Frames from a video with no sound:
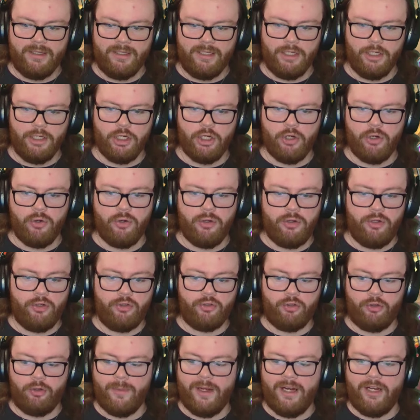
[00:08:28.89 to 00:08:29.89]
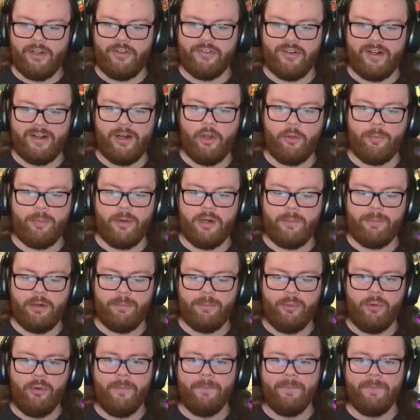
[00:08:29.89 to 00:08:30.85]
you know, turn my entire health bar purple,